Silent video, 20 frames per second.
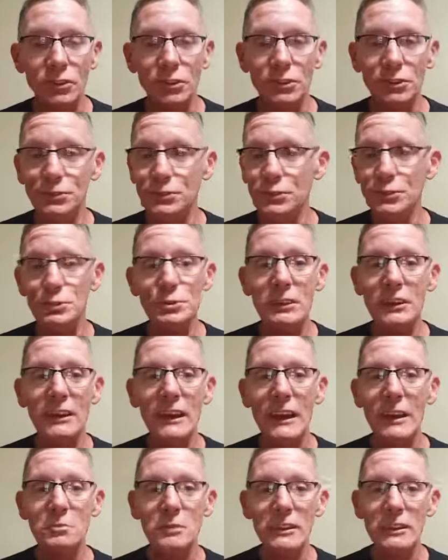you can
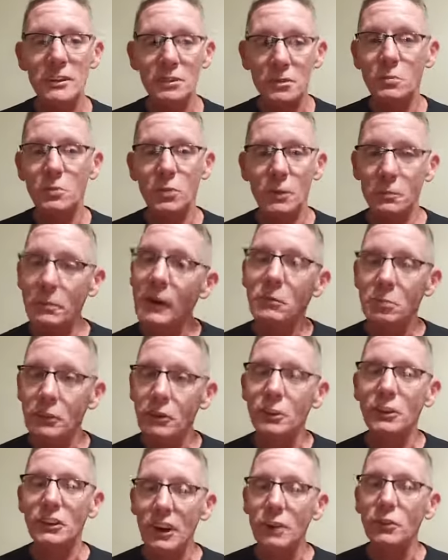name it, we're probably going to
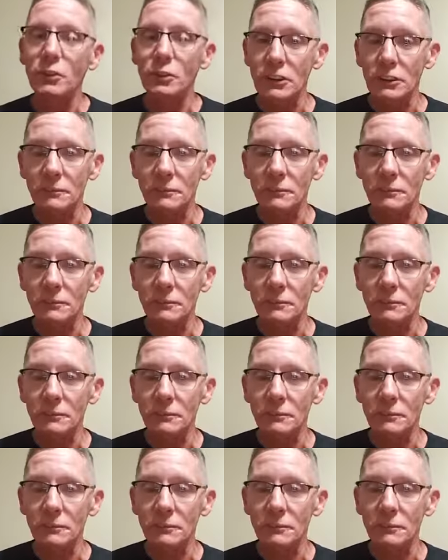cover it.